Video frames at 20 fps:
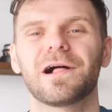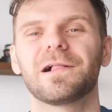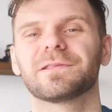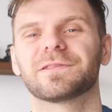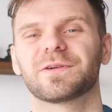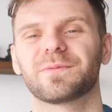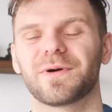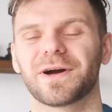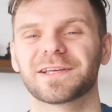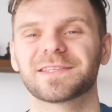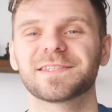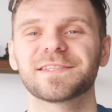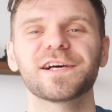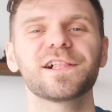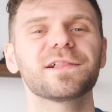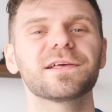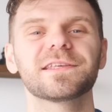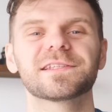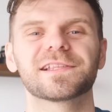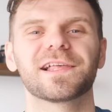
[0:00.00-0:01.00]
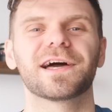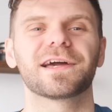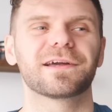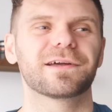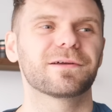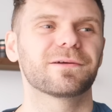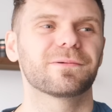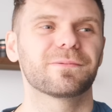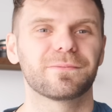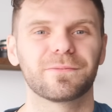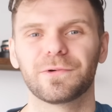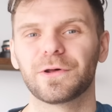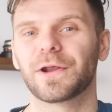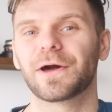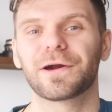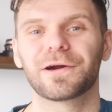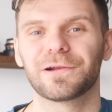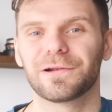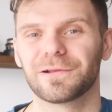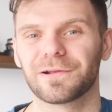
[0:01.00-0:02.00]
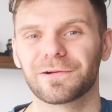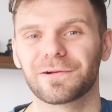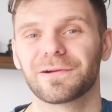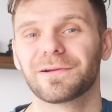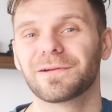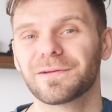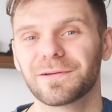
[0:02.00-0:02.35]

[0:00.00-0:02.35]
Ultramax Cell is like regular